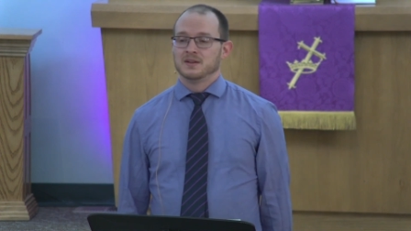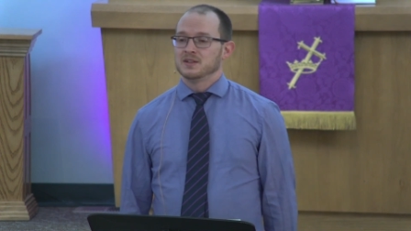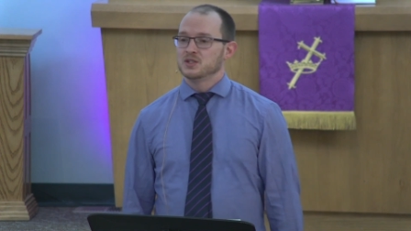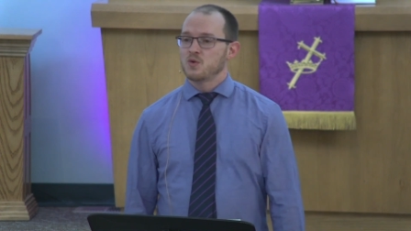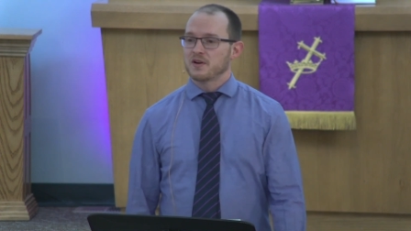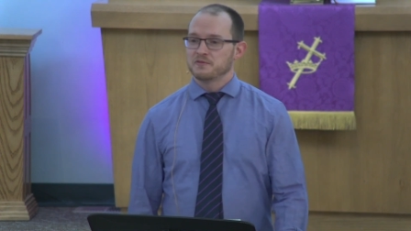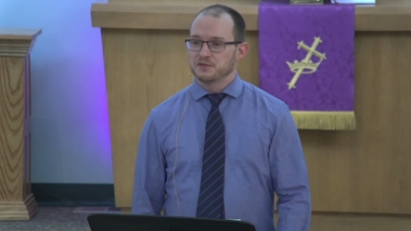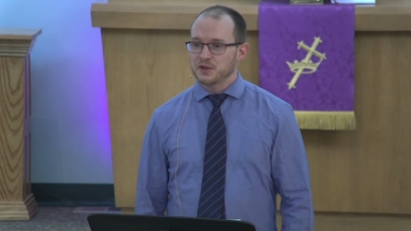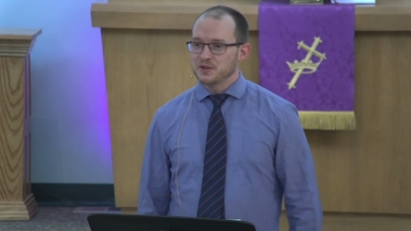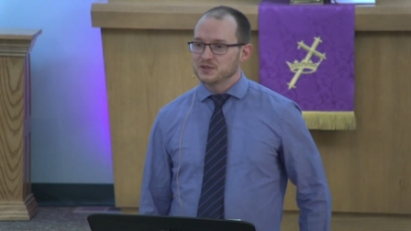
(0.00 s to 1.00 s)
you are
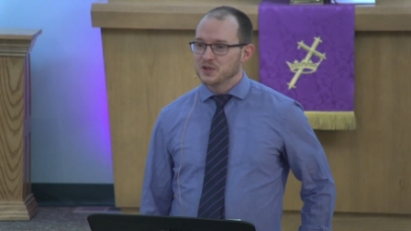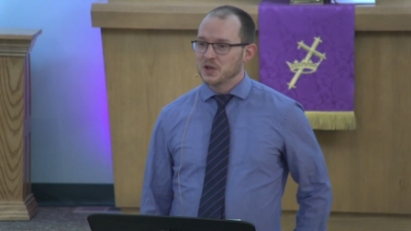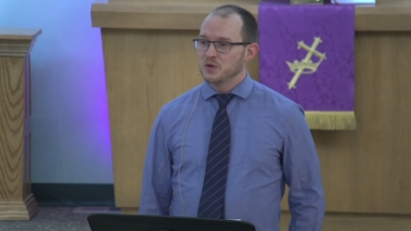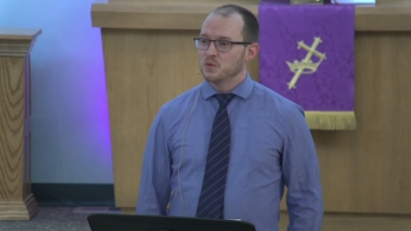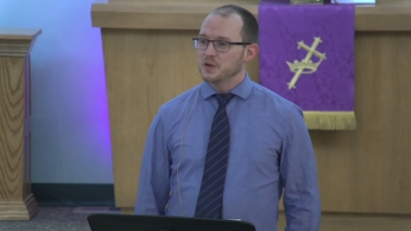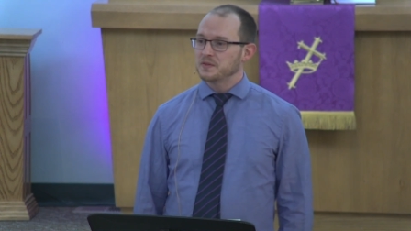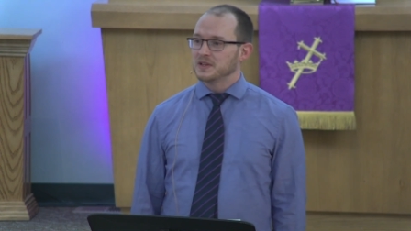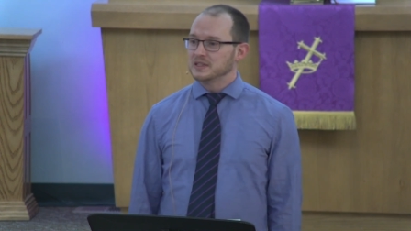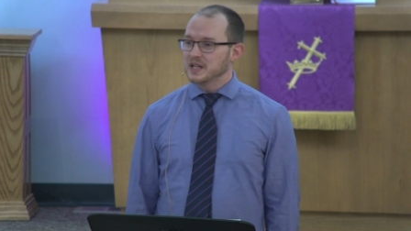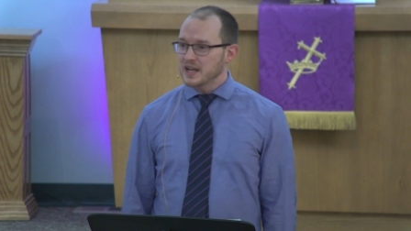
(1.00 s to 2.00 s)
filled with the
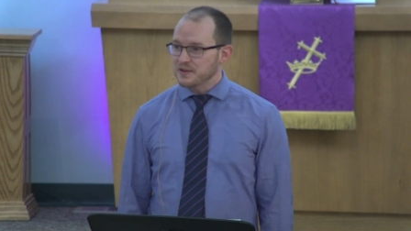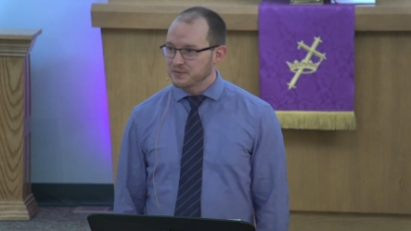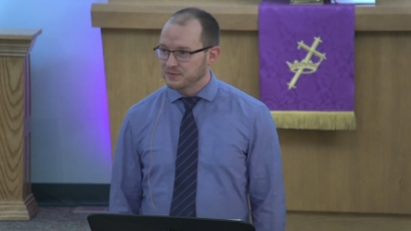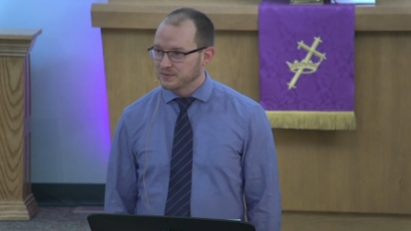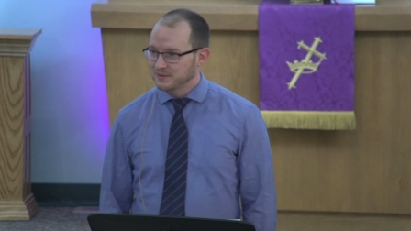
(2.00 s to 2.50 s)
life,